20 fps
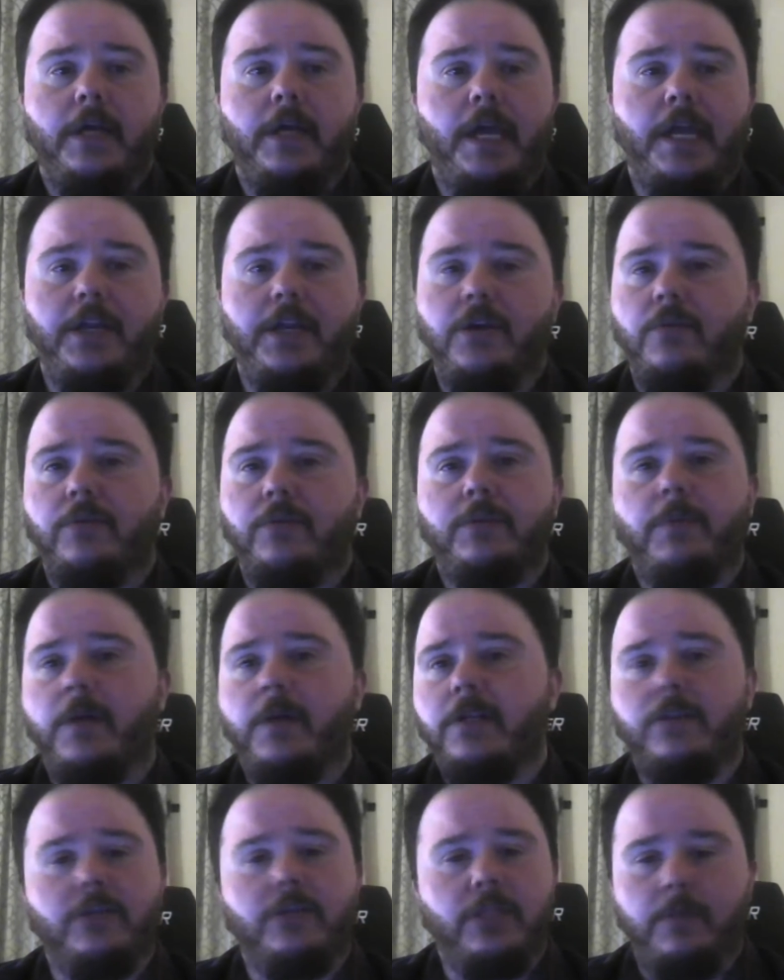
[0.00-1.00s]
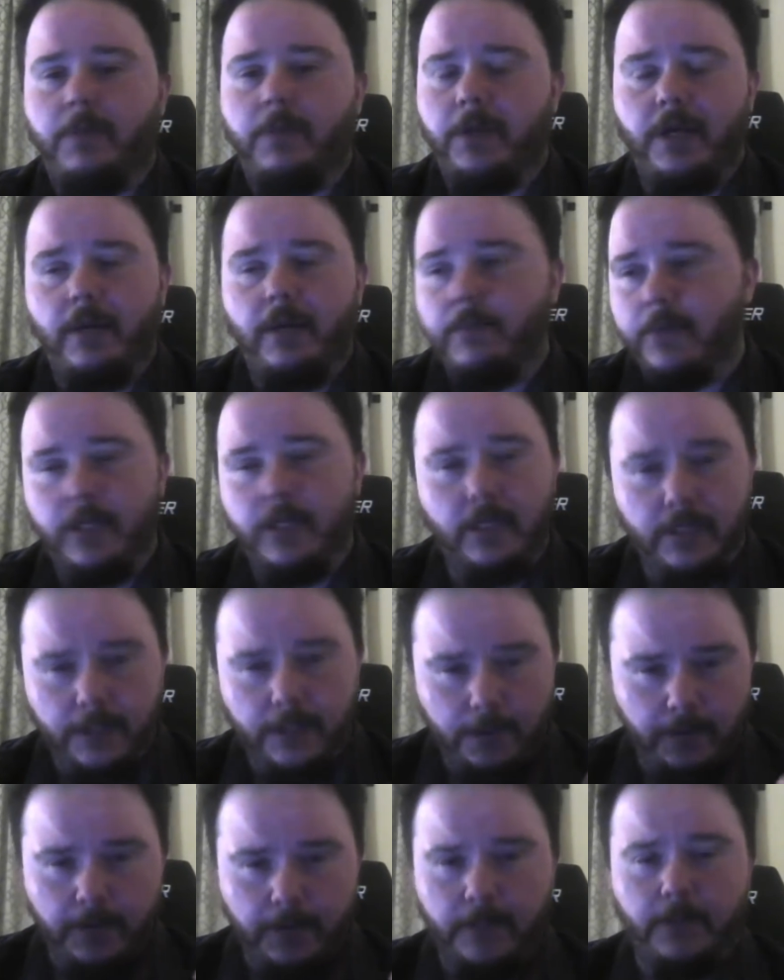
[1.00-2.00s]
and you don't respond to the shipping company because
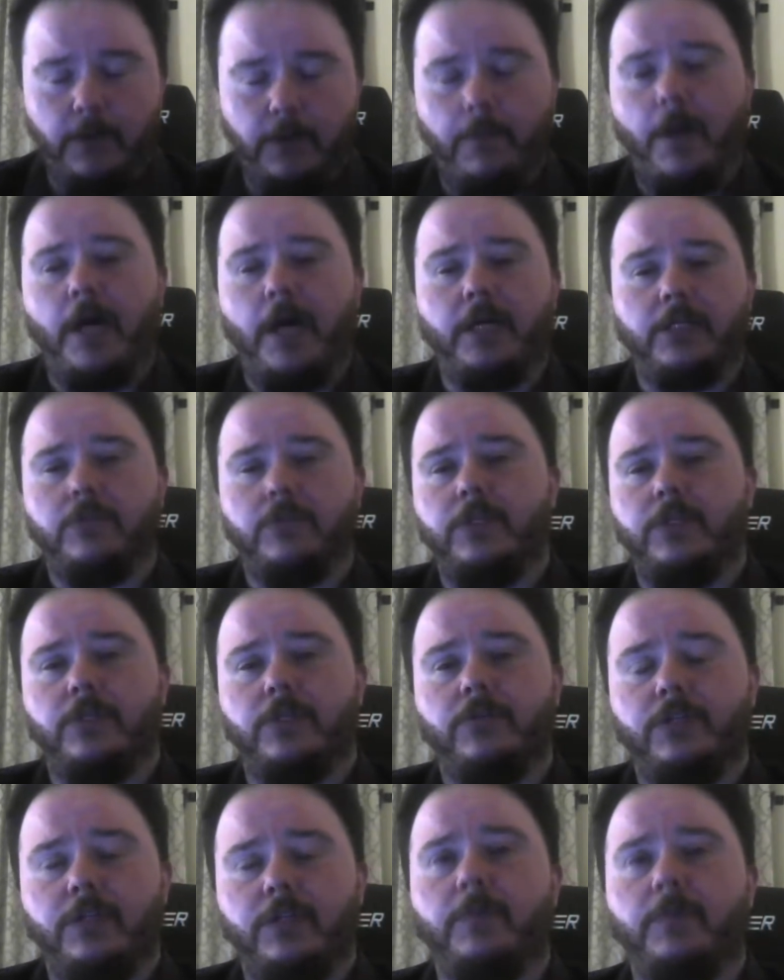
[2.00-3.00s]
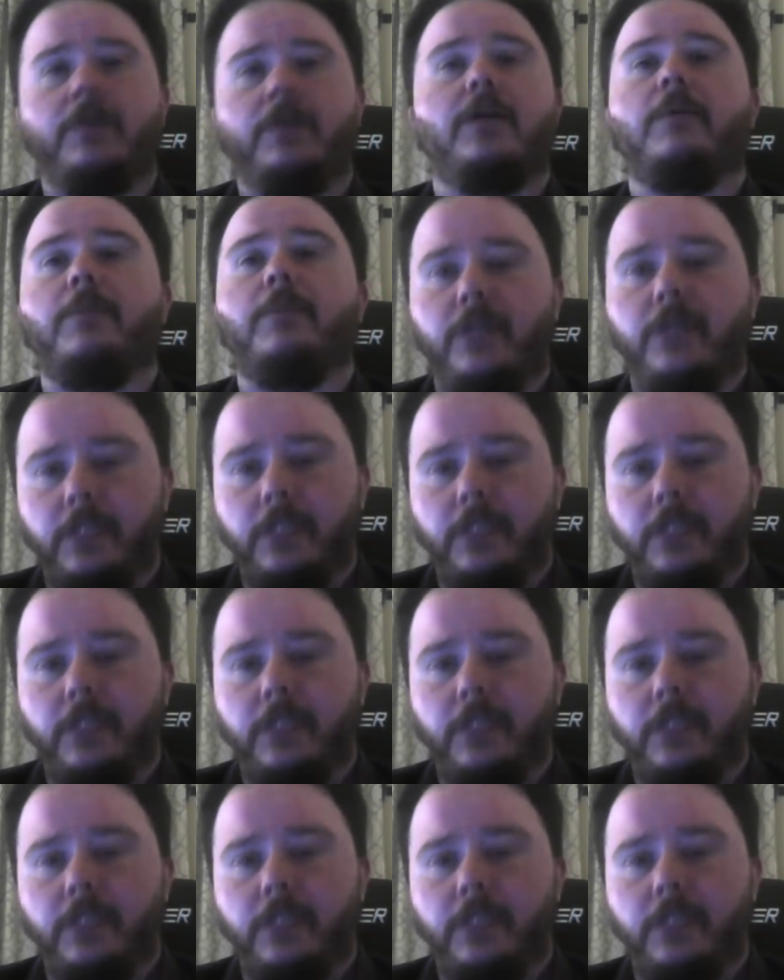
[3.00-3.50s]
there is no box, there is no shipping company.